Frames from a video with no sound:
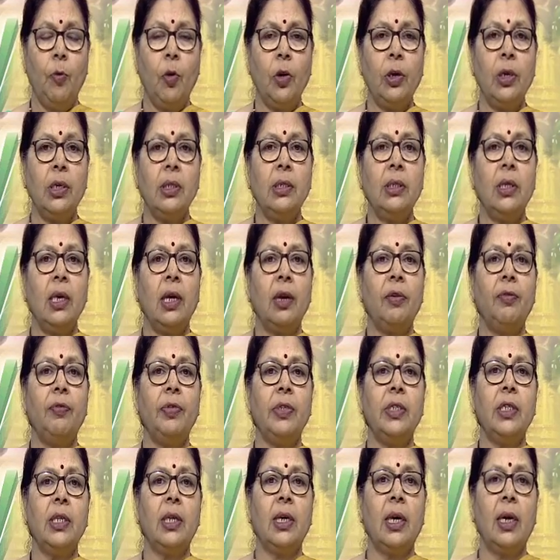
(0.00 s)
what is their
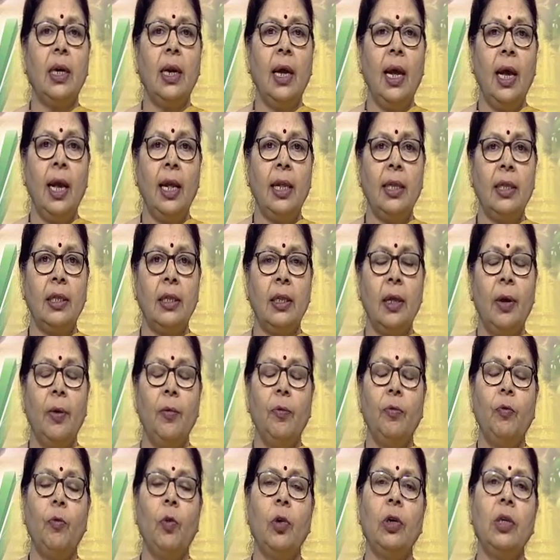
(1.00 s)
physical health,
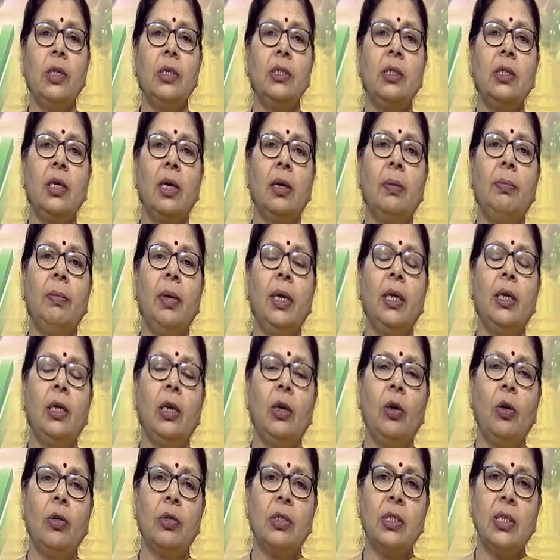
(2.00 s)
what is their
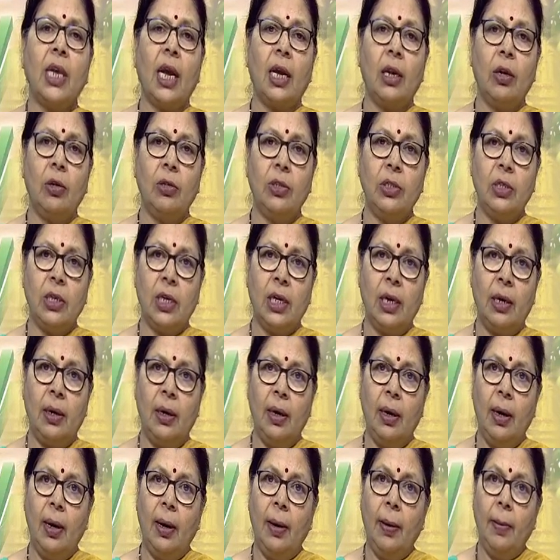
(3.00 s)
mental or
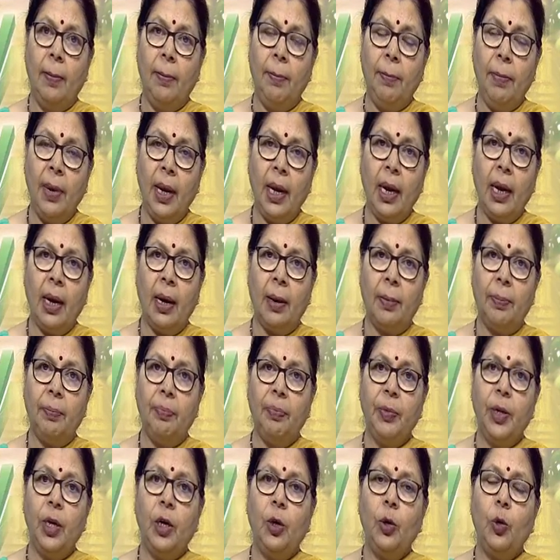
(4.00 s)
psychological
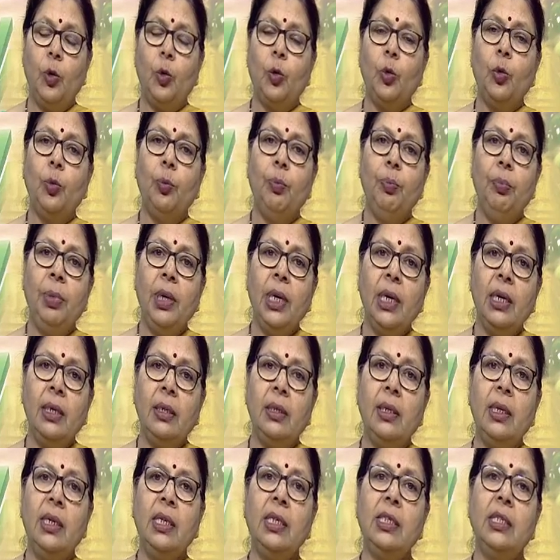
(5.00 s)
makeup to
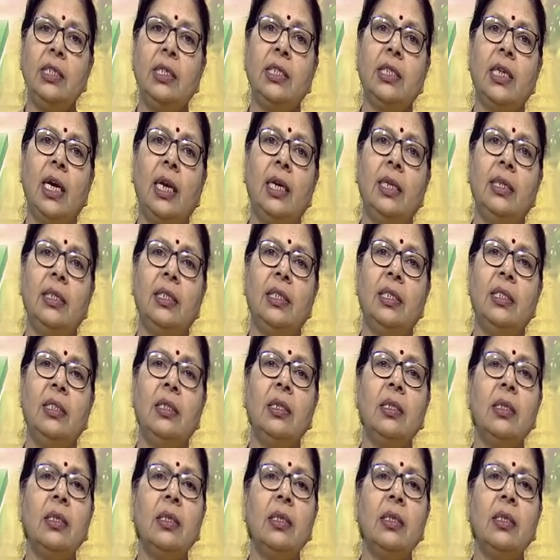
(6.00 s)
meet these challenges.